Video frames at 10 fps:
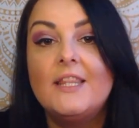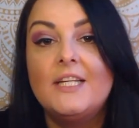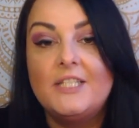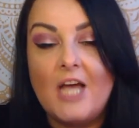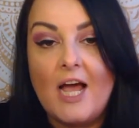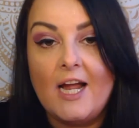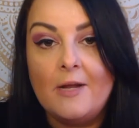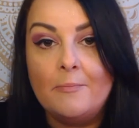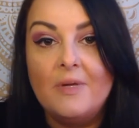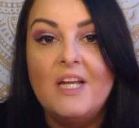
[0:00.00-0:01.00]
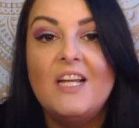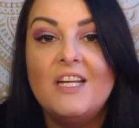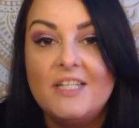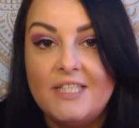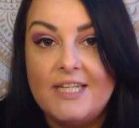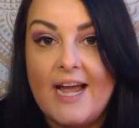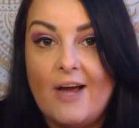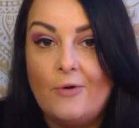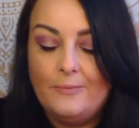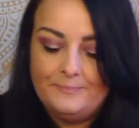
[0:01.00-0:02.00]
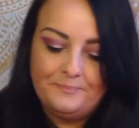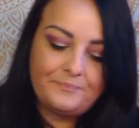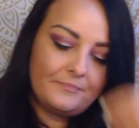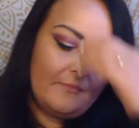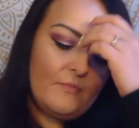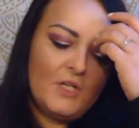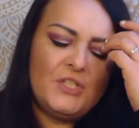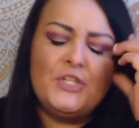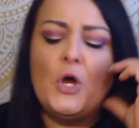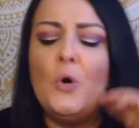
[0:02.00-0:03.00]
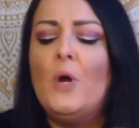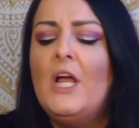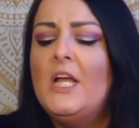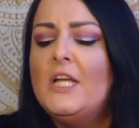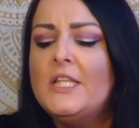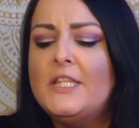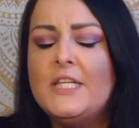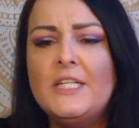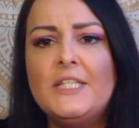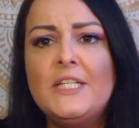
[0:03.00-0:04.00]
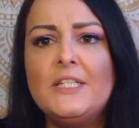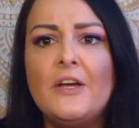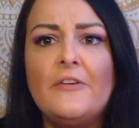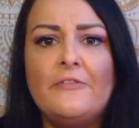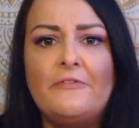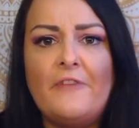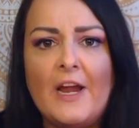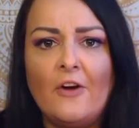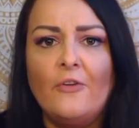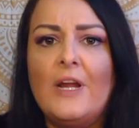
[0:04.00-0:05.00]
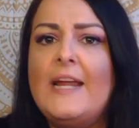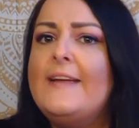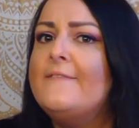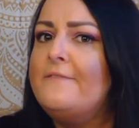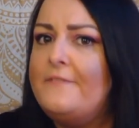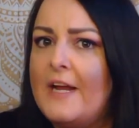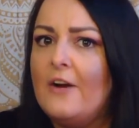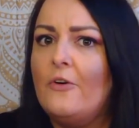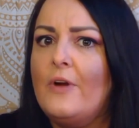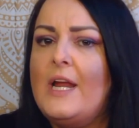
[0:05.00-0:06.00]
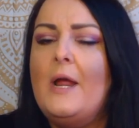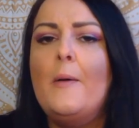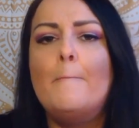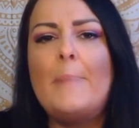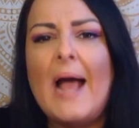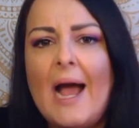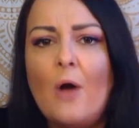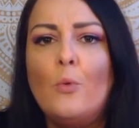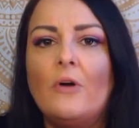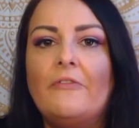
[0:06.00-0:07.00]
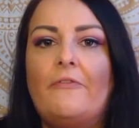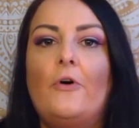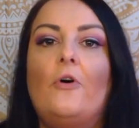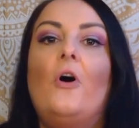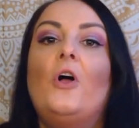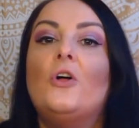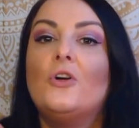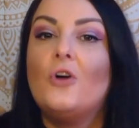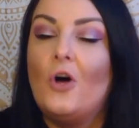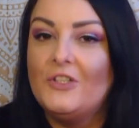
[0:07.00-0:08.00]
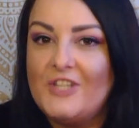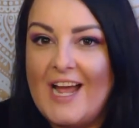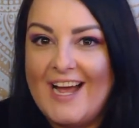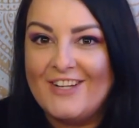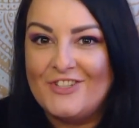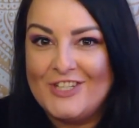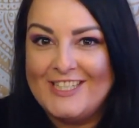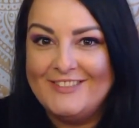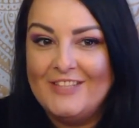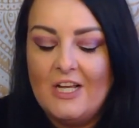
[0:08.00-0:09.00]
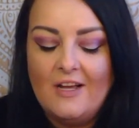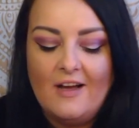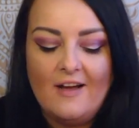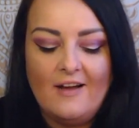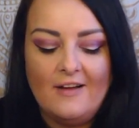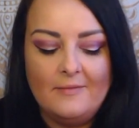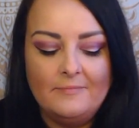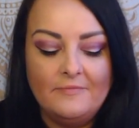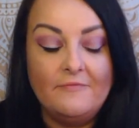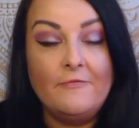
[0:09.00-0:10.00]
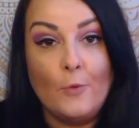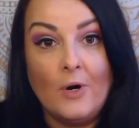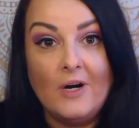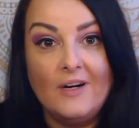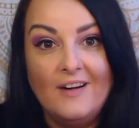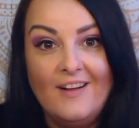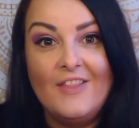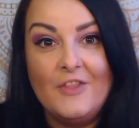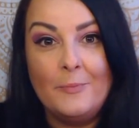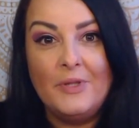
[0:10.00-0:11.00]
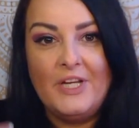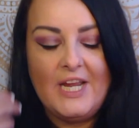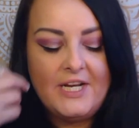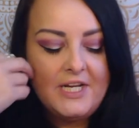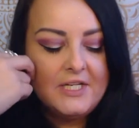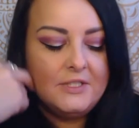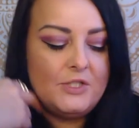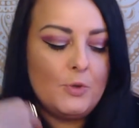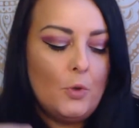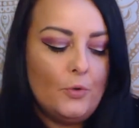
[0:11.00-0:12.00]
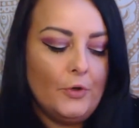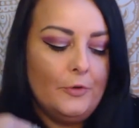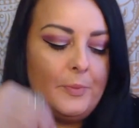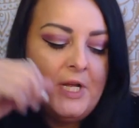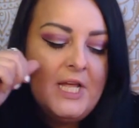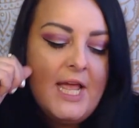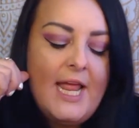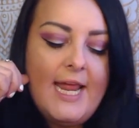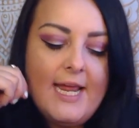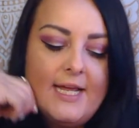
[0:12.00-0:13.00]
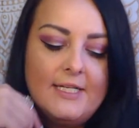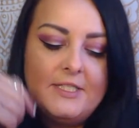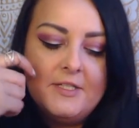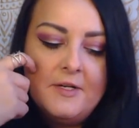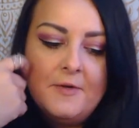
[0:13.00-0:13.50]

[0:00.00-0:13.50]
The time is now. So this is a very, very powerful call to action um, for the Pleiadian soul group. And